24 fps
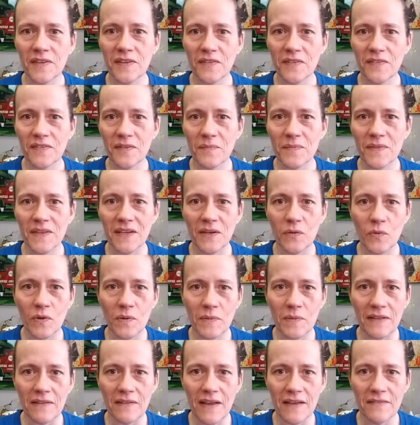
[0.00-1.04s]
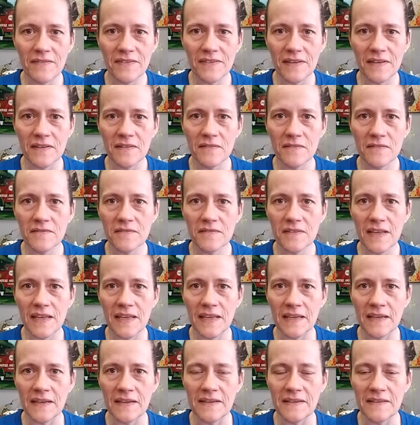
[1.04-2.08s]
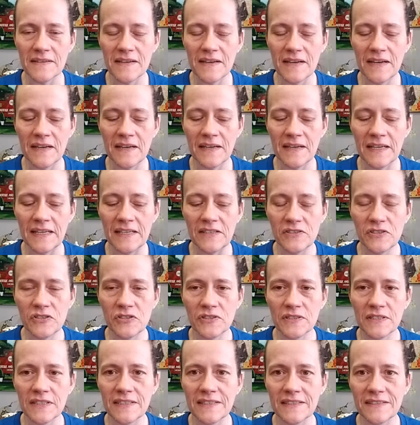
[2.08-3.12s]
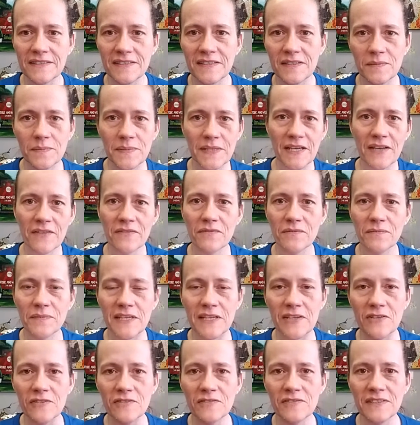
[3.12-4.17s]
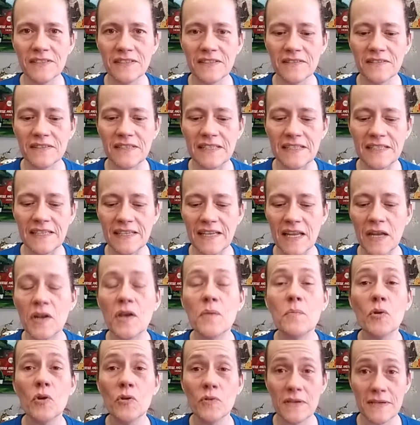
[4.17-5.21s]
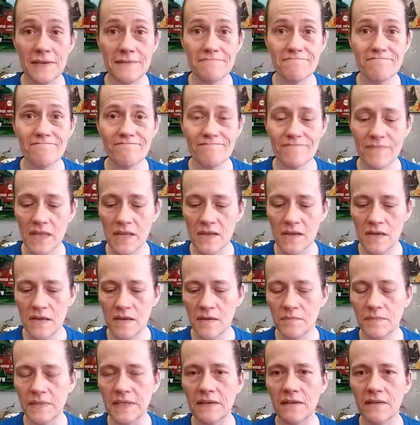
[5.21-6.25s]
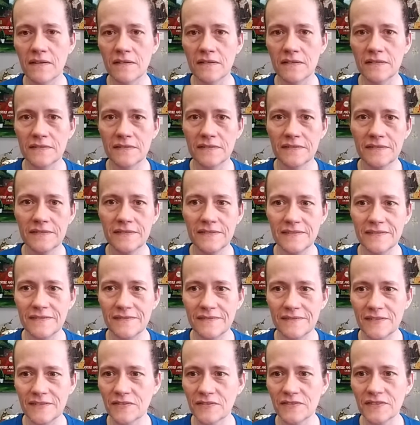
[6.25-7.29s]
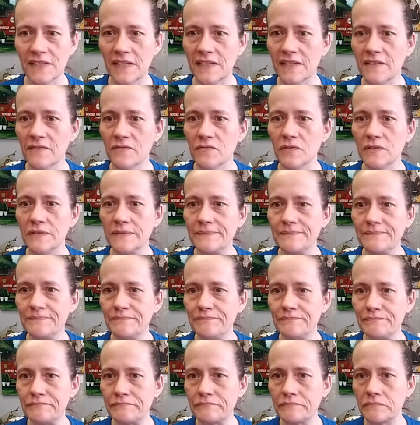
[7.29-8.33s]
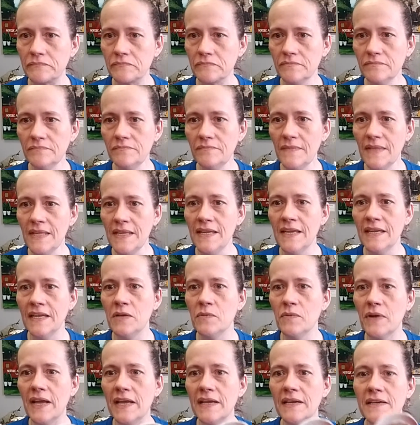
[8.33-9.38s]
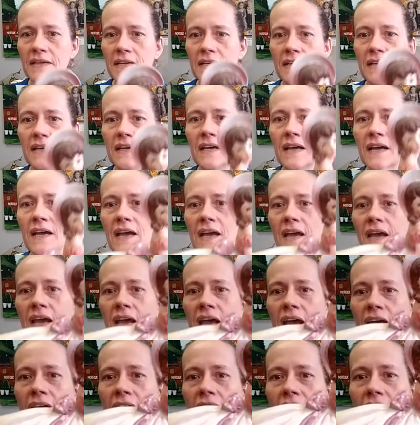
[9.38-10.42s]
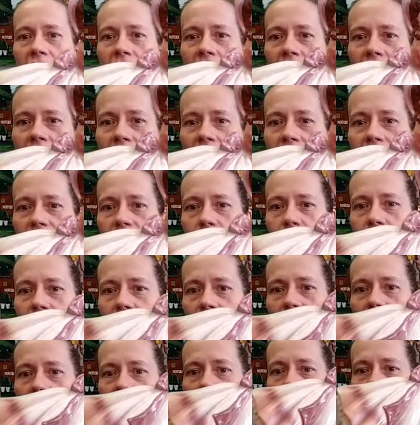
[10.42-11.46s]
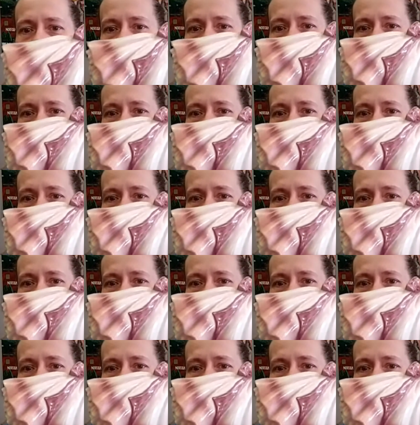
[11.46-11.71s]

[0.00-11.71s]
sell something in one of my live sales and I took it into the bathroom here to clean it and I broke it because there's not enough room. Anyway, this beautiful